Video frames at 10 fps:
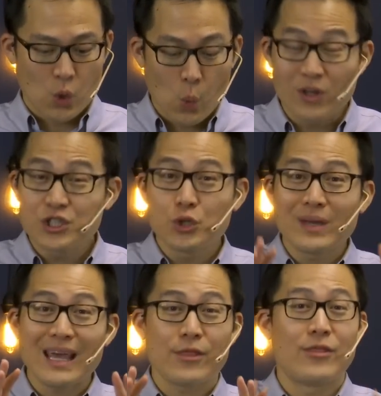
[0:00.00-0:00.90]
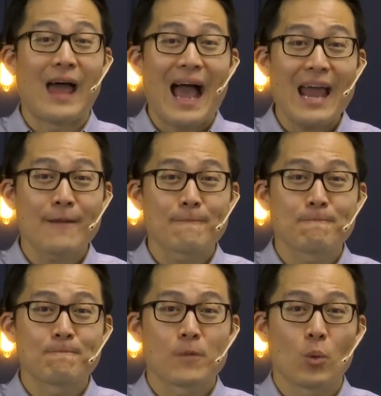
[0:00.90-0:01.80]
Once you get that,
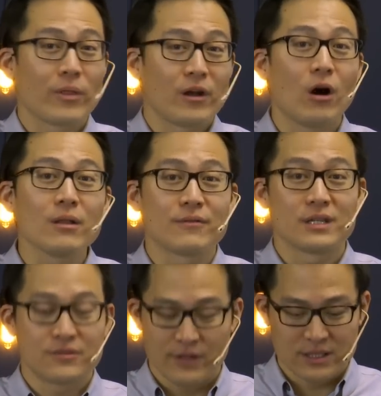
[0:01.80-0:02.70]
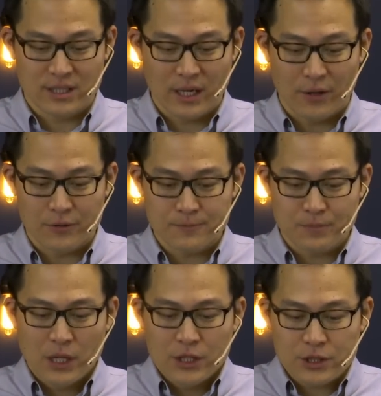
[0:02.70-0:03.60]
well, then all of this fits together.
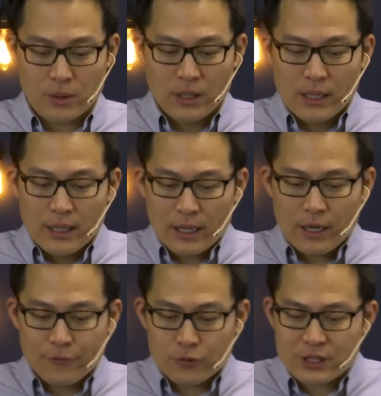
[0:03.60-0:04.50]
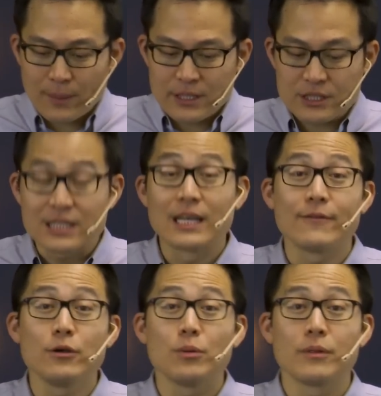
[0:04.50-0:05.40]
So, uh, first, let me just
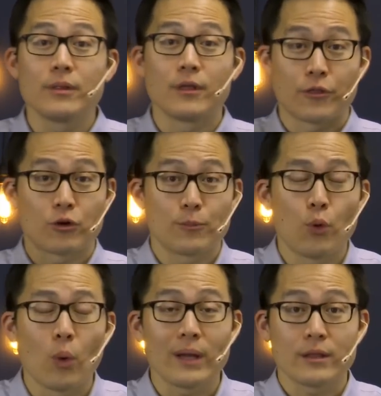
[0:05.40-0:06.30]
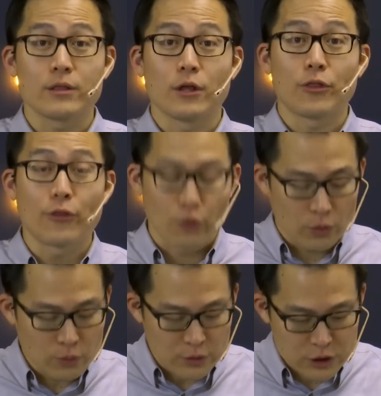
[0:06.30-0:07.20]
give you the third point, the, the
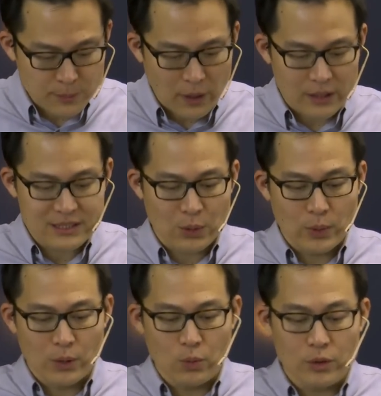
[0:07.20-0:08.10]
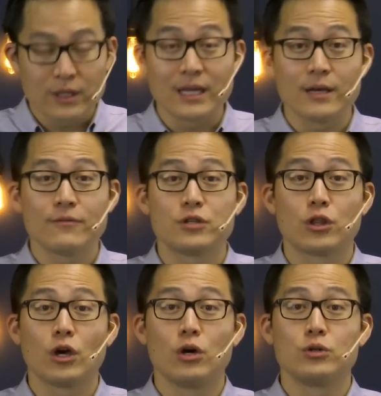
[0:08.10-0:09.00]
third response that we would give to
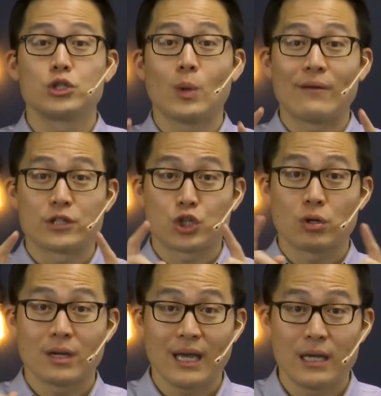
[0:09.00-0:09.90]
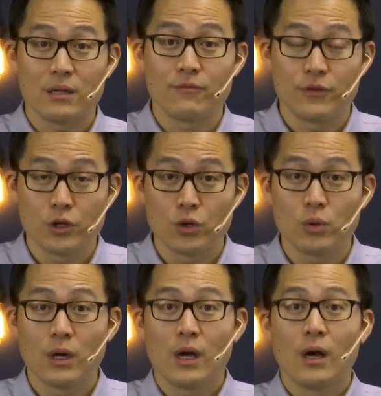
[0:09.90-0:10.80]
those who have a truncated
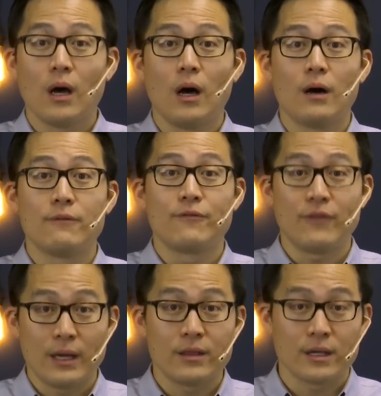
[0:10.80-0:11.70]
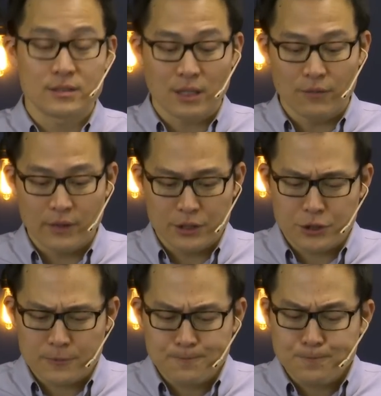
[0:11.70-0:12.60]
view of faith and
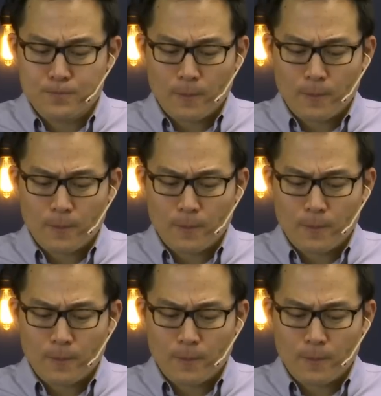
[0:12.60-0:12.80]
salvation.